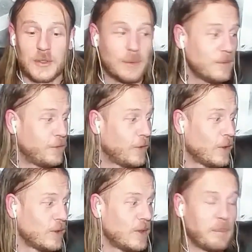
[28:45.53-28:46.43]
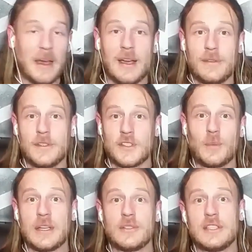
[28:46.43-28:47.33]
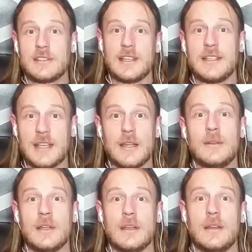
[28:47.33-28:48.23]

don't follow the path that someone else has laid down.